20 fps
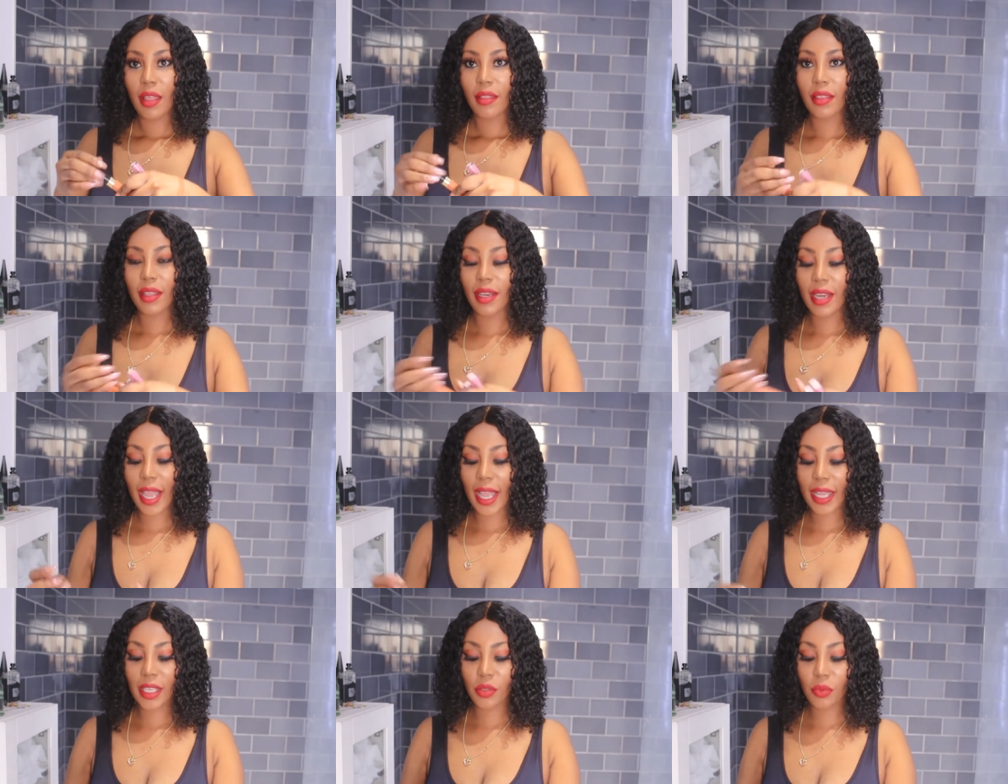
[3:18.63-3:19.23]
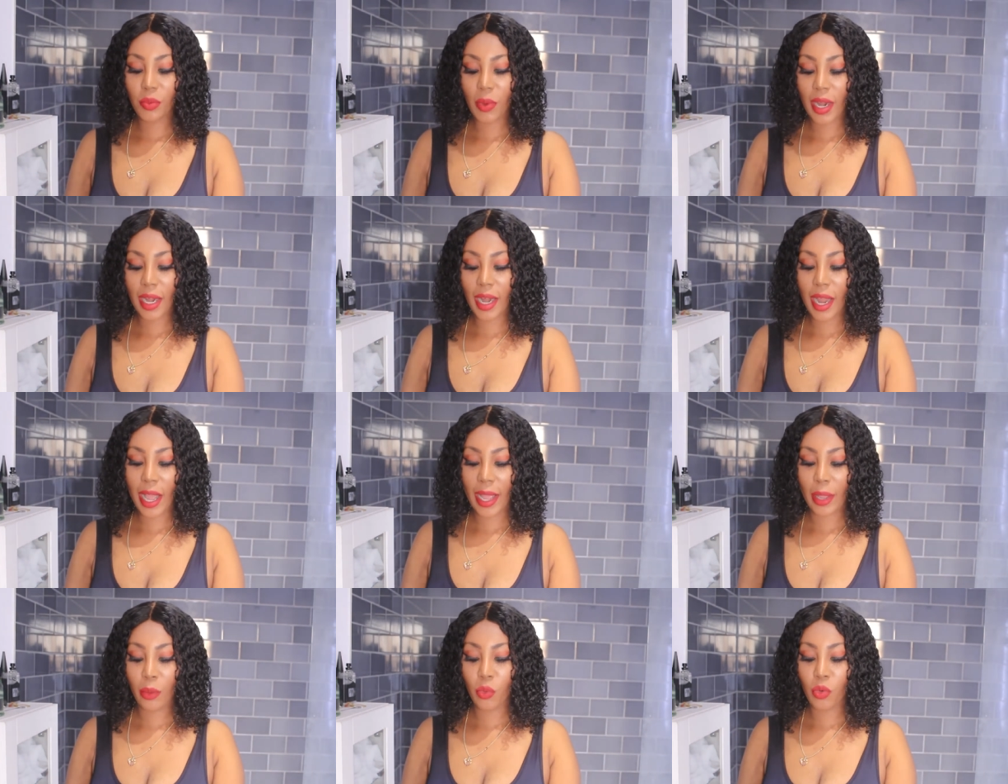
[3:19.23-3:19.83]
The next one
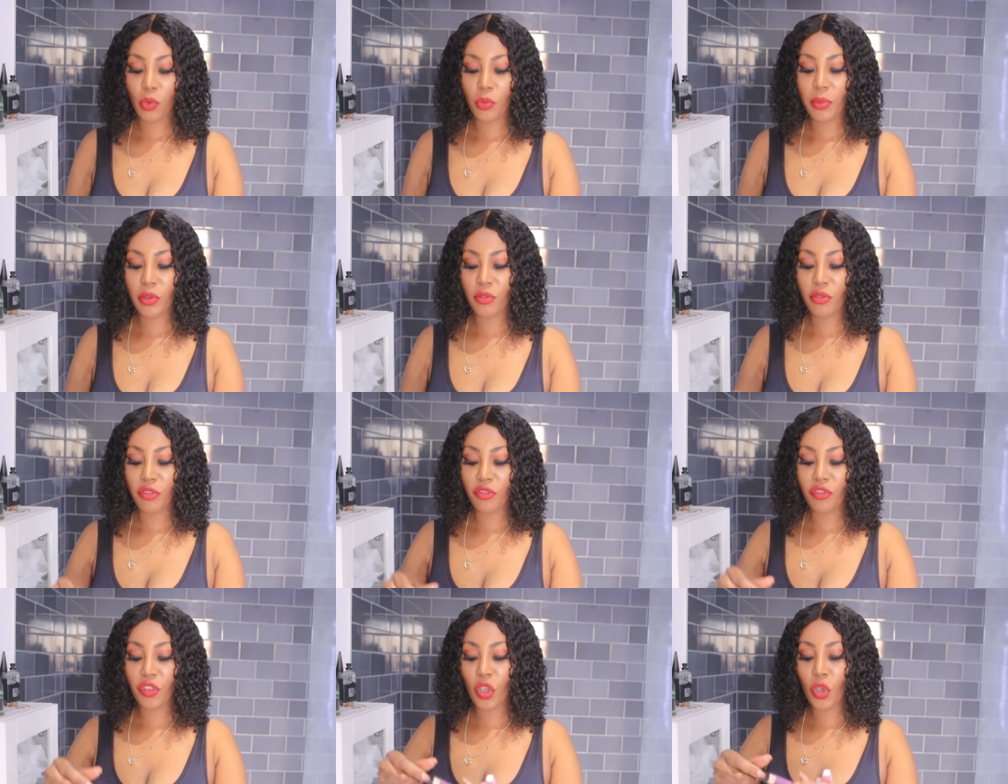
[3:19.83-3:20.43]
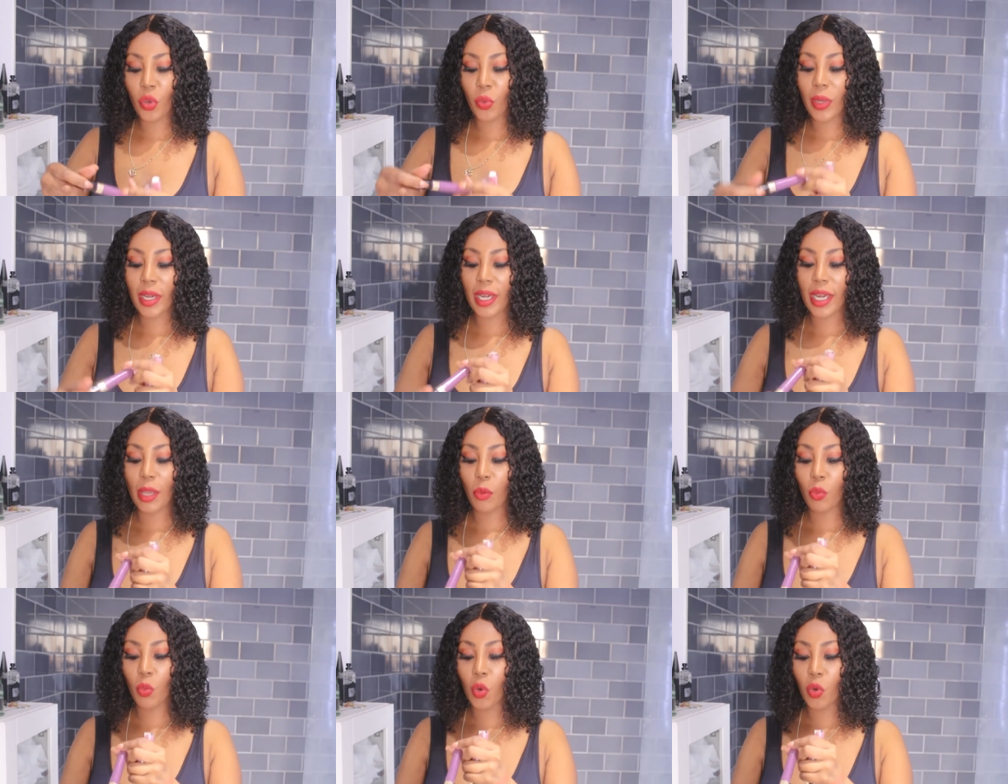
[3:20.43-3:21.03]
I will be reviewing
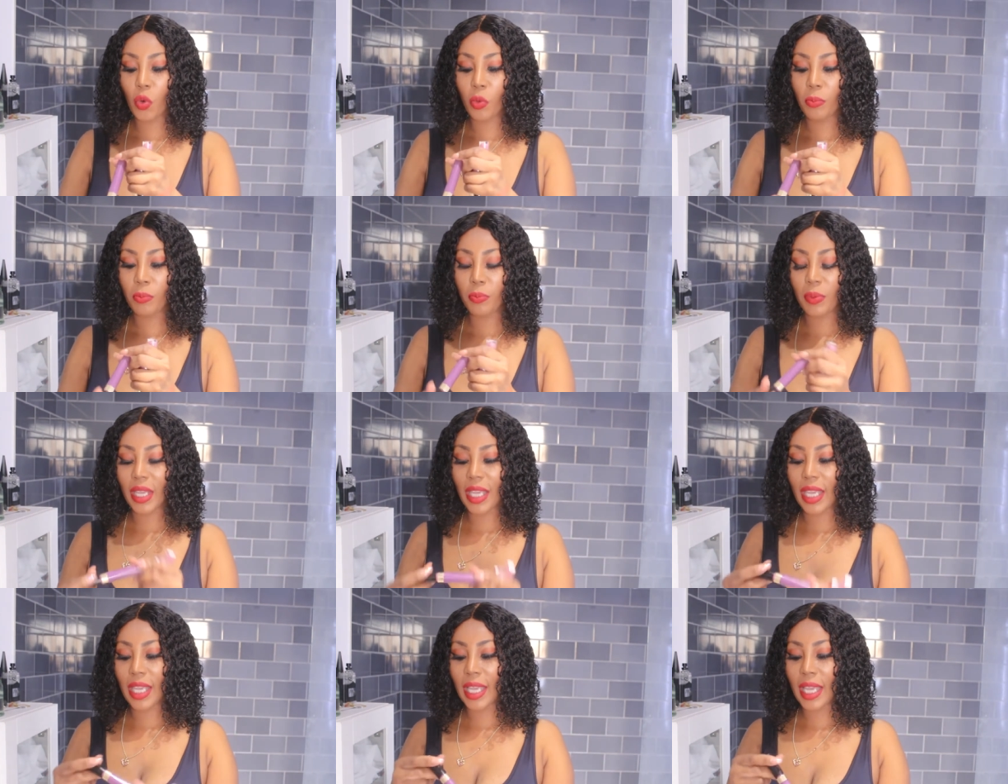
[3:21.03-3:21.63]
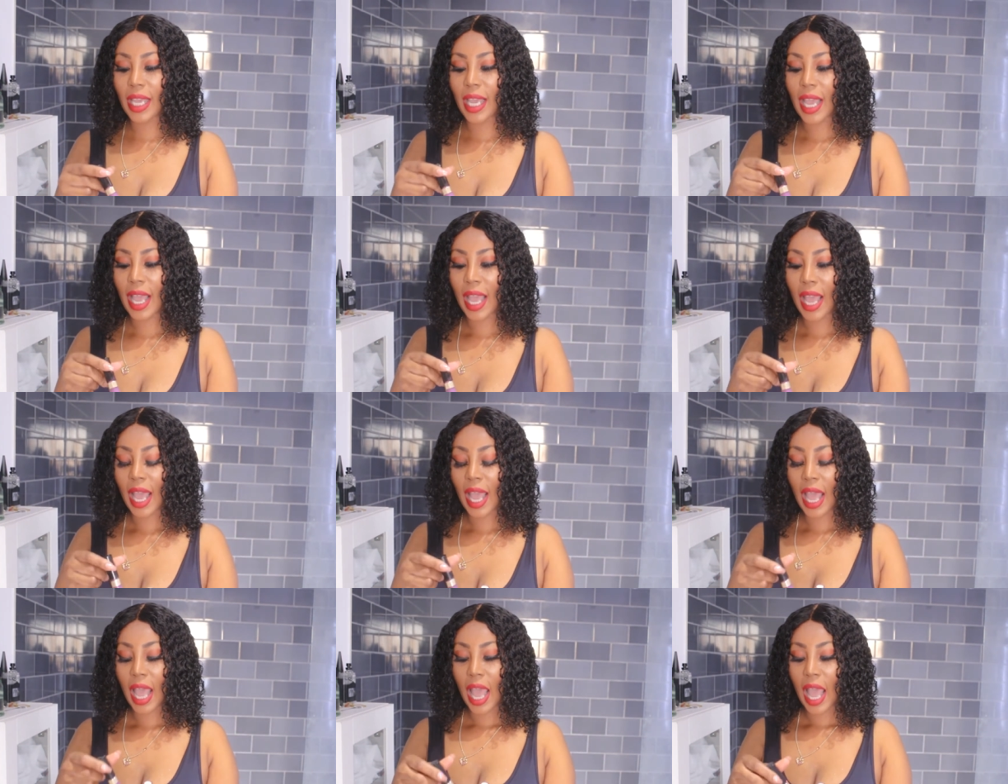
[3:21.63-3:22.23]
will be
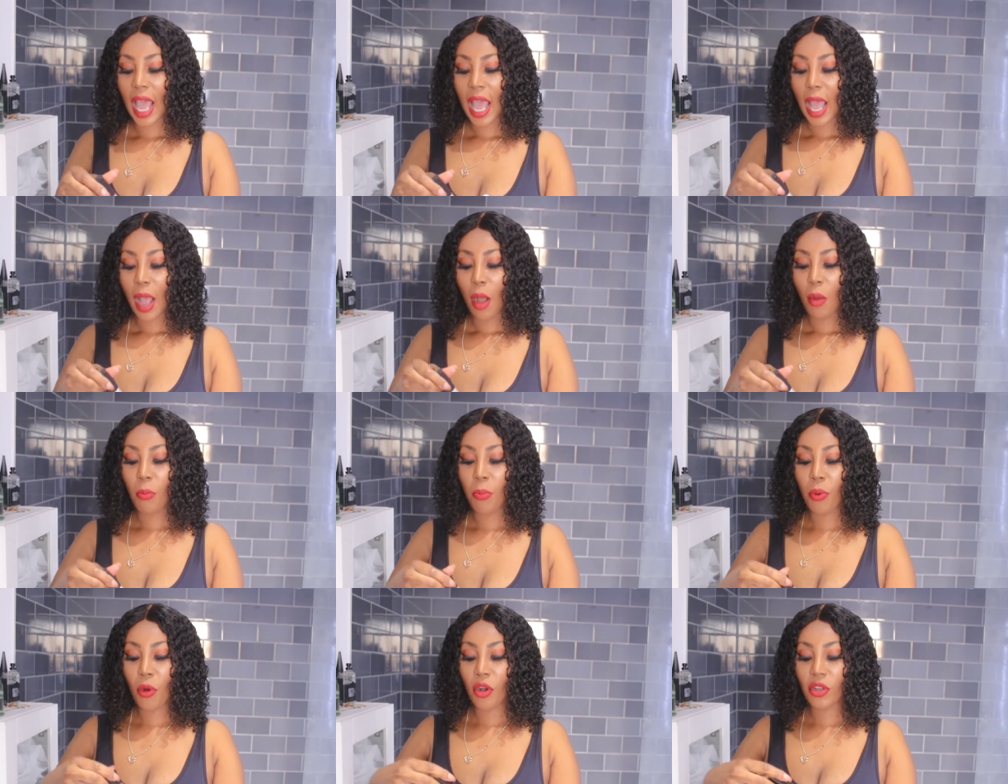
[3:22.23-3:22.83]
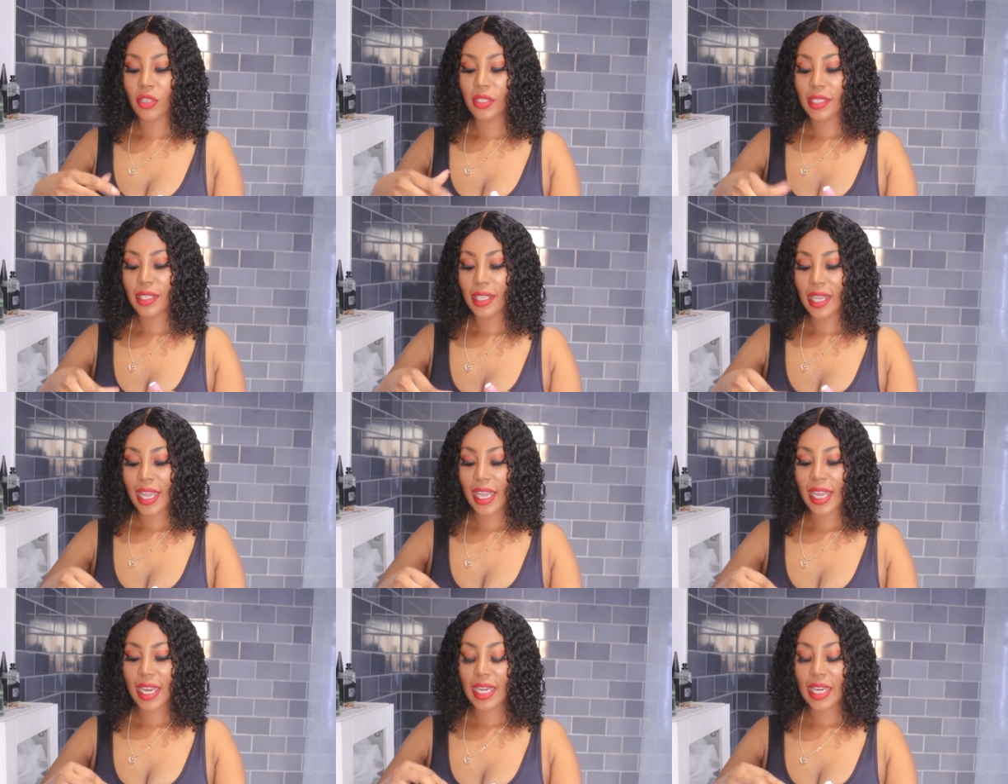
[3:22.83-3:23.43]
Boss
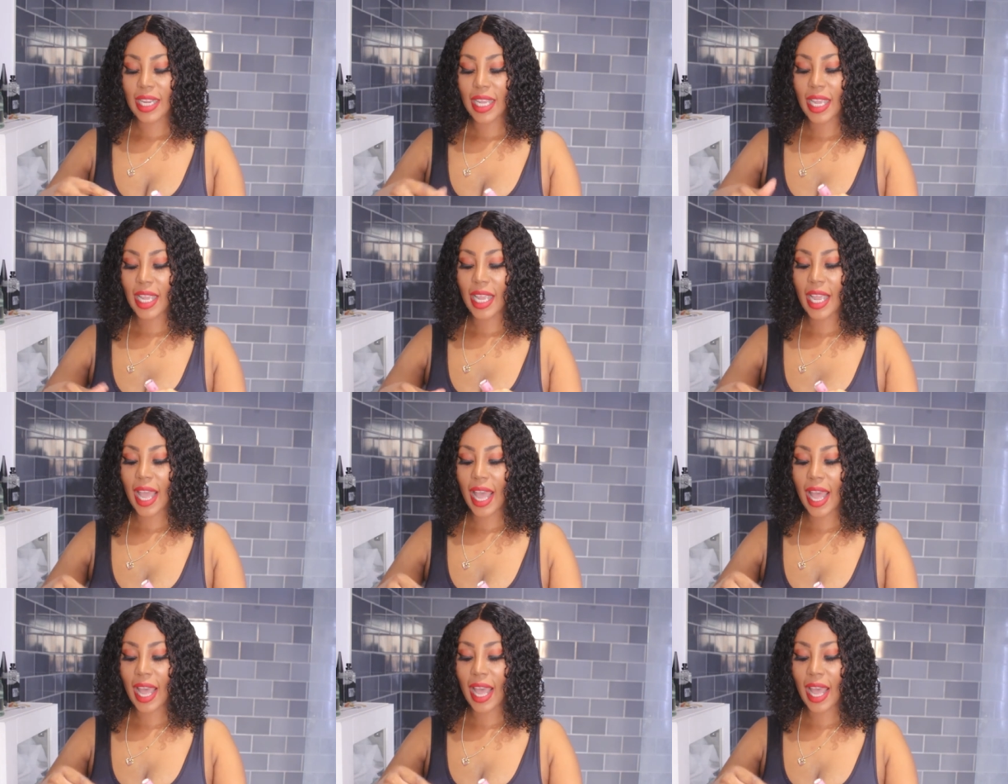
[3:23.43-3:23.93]
Lady.